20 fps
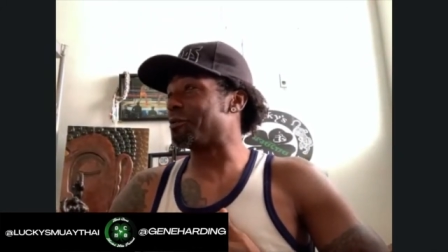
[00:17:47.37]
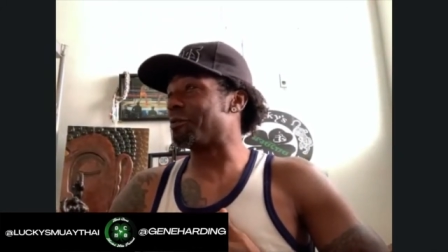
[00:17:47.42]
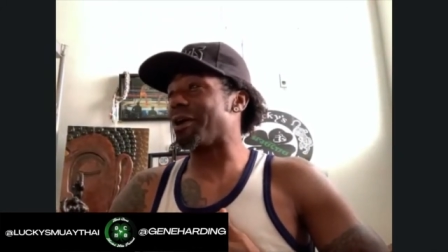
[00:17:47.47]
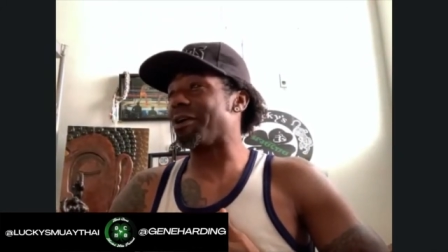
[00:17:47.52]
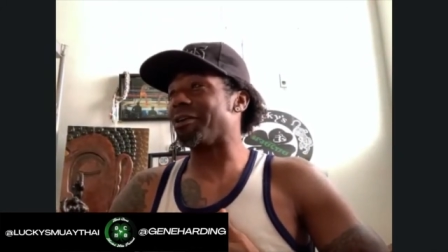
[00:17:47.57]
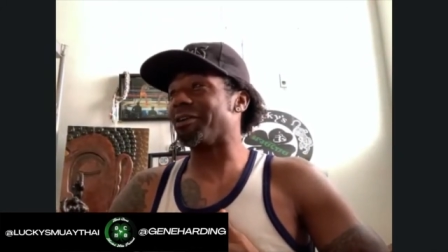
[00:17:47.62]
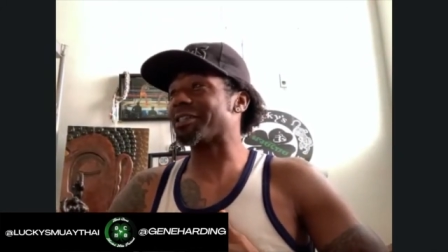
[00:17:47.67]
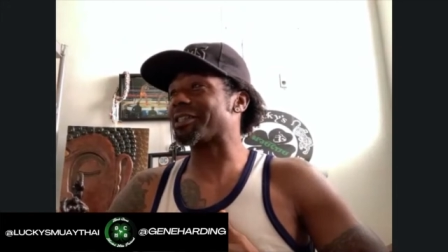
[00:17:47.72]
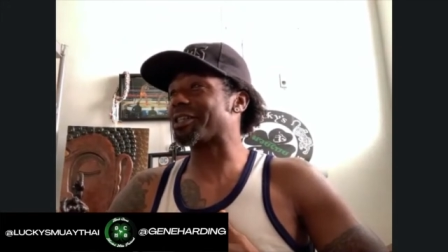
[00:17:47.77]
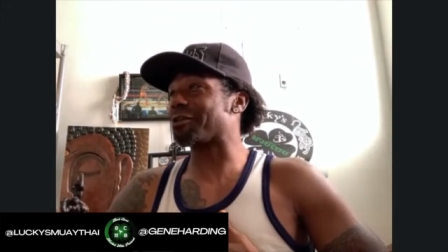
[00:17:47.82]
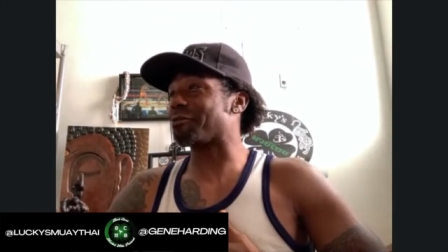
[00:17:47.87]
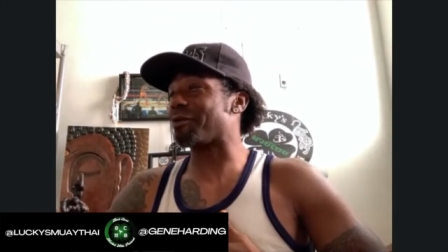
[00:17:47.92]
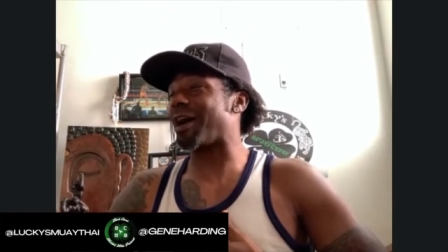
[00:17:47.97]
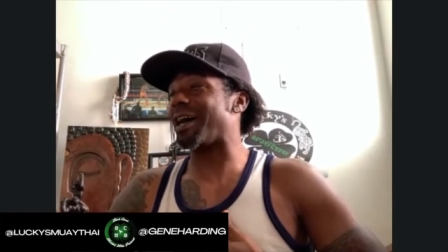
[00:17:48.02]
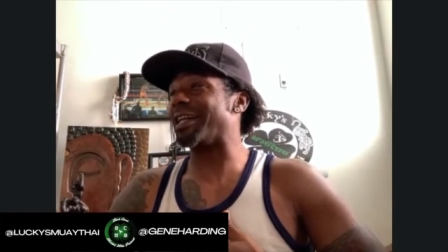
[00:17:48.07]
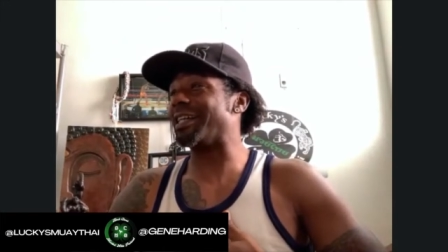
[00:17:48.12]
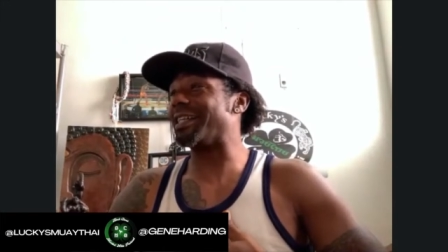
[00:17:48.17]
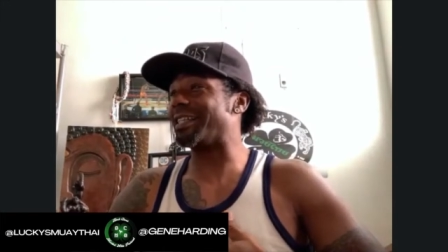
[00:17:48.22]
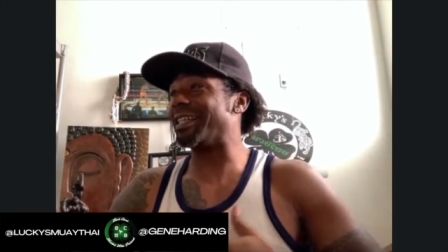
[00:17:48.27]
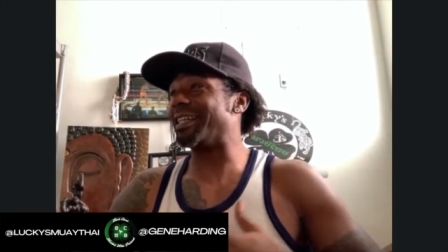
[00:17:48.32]
wearing his
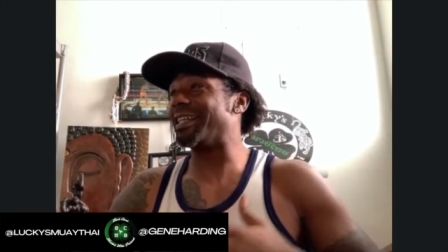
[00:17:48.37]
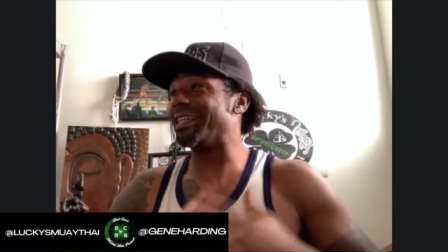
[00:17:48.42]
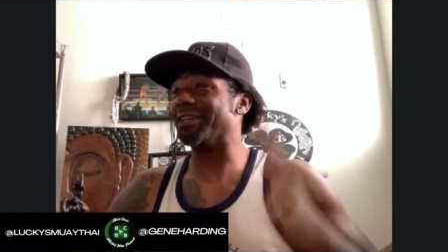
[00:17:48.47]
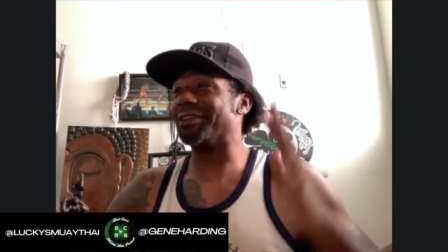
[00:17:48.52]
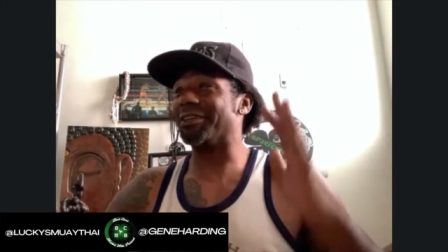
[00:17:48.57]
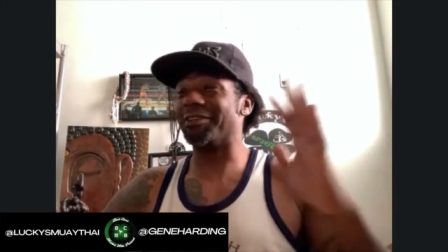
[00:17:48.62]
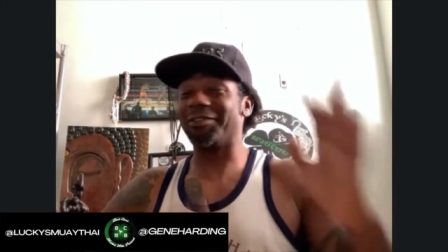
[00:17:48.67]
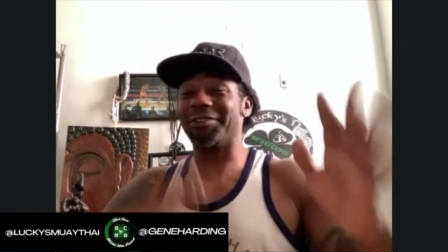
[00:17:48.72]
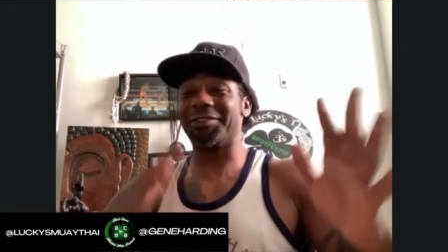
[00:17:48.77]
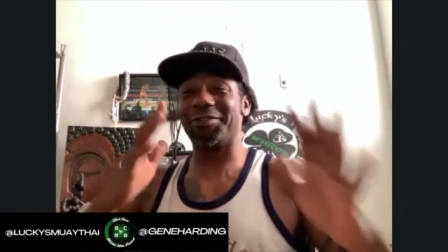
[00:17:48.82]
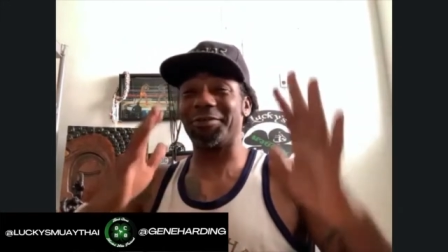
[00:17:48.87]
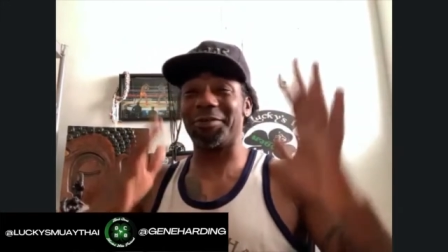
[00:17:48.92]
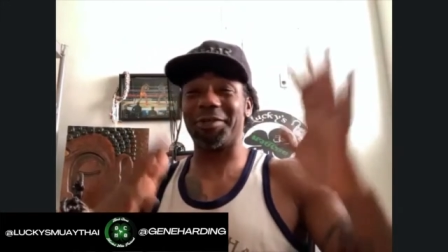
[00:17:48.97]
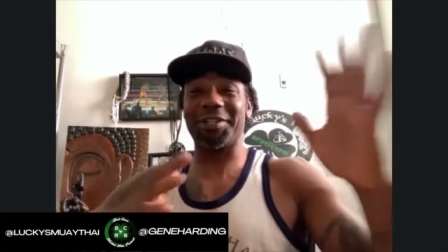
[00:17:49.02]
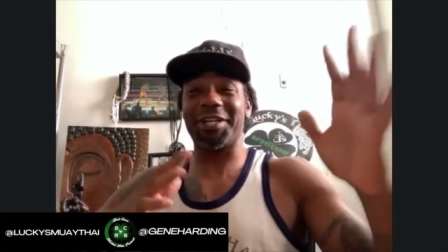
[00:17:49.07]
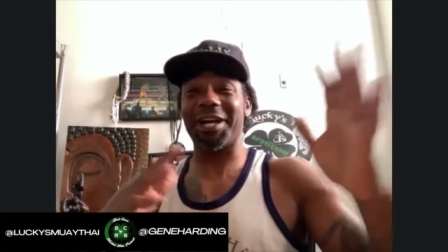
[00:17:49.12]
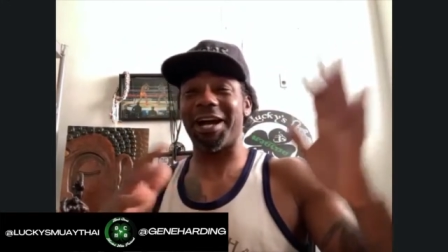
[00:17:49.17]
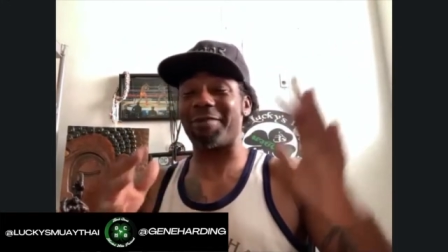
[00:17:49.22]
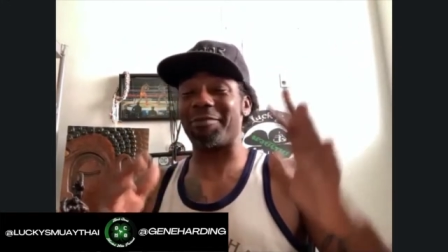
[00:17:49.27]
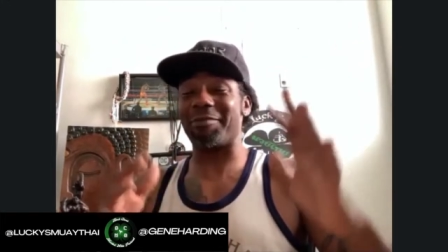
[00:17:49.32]
karate gi,
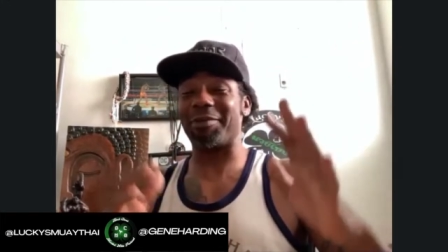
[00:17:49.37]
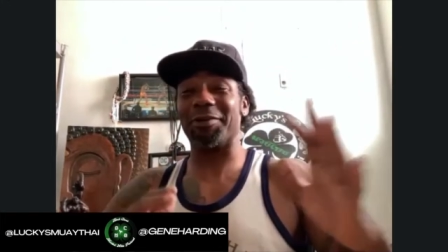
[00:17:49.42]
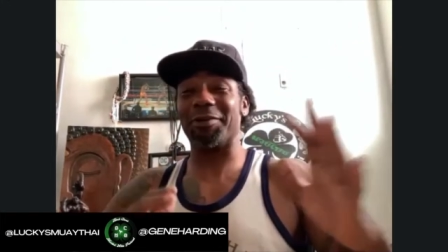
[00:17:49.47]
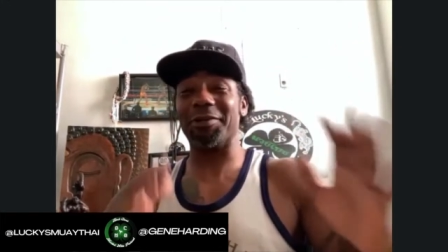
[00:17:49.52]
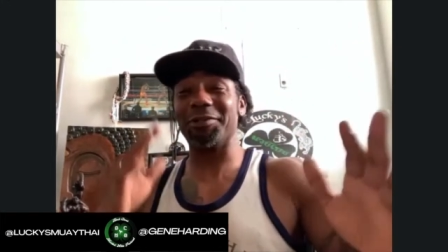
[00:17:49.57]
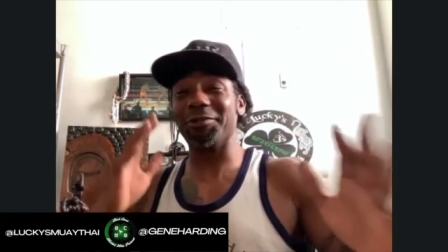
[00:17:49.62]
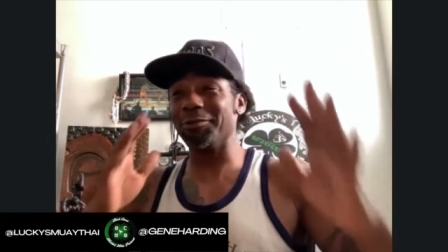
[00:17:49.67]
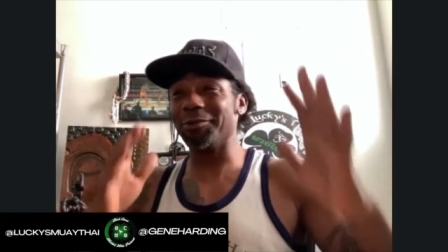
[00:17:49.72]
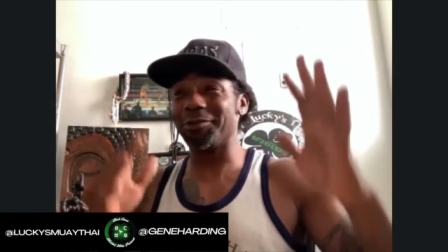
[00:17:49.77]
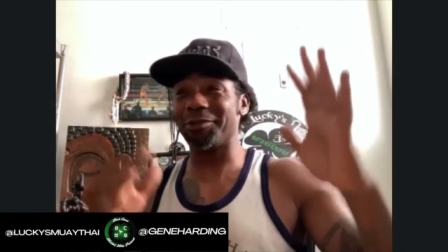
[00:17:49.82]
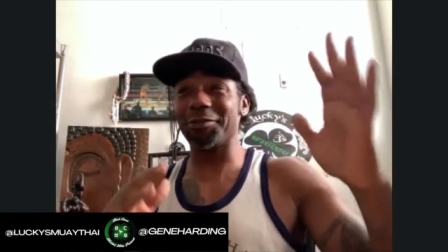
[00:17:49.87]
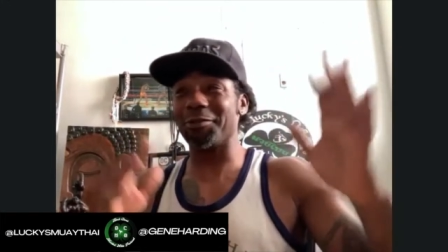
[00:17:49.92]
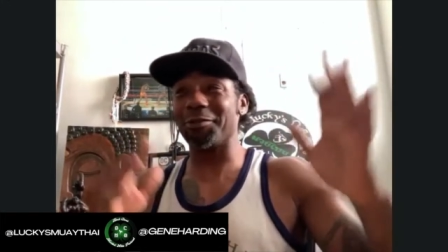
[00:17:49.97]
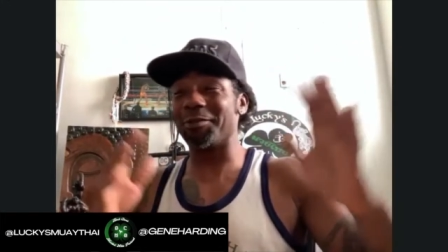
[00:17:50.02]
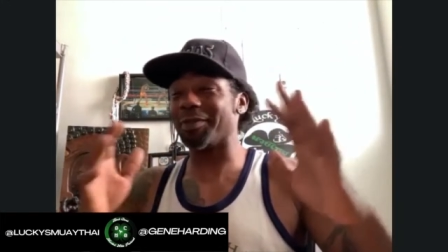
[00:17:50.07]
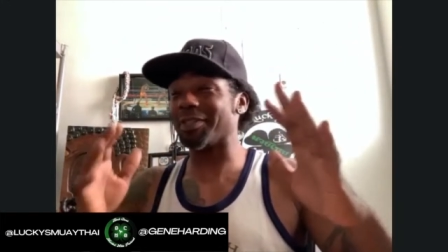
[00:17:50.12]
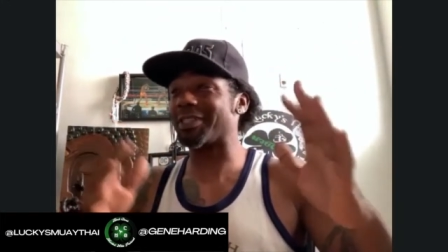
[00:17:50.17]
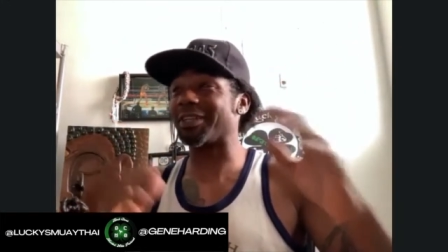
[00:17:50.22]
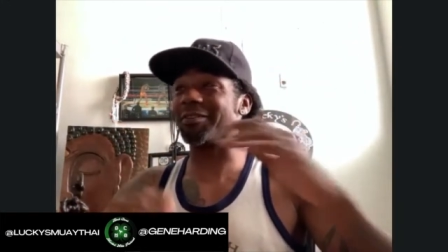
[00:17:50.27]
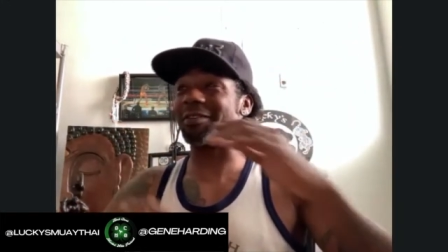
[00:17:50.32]
doing comedy on
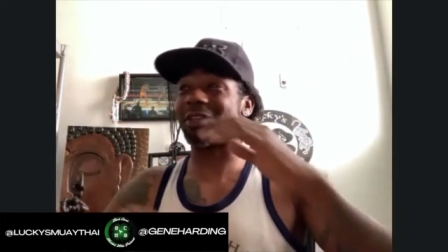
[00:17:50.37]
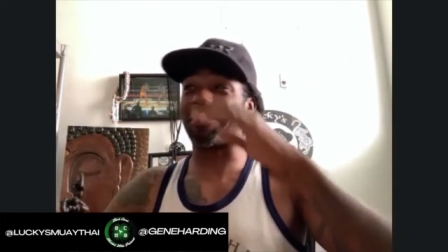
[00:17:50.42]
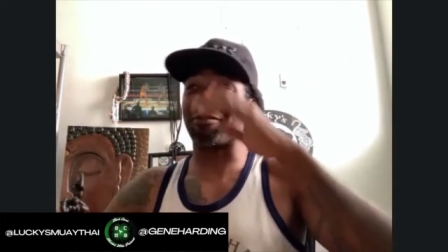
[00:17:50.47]
YouTube and stuff.